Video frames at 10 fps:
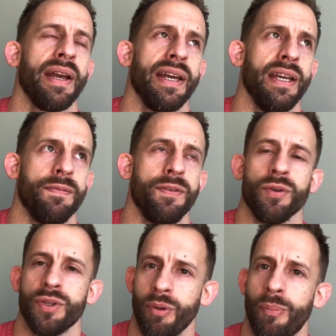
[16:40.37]
If you're
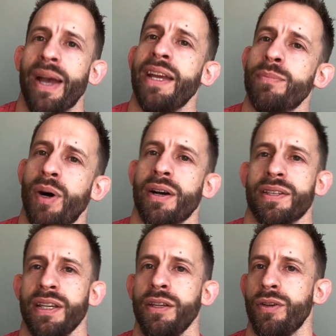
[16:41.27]
doing paid
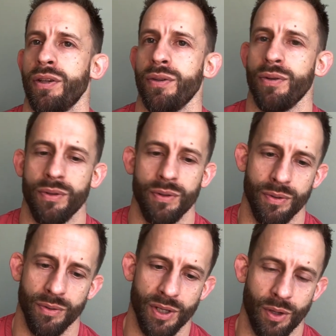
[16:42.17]
marketing, you can
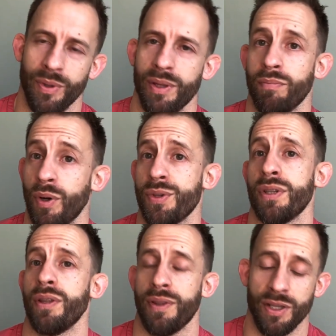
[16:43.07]
do, within most
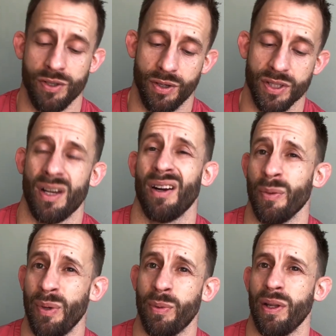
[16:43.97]
of the things, you can
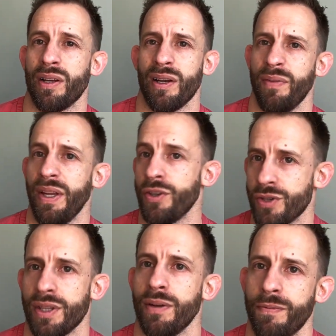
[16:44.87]
target people that are kind of
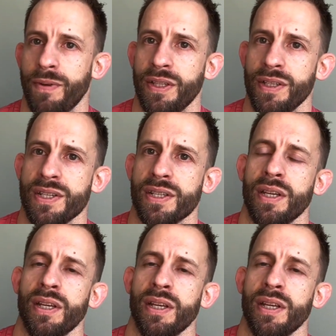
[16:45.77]
interested in fitness,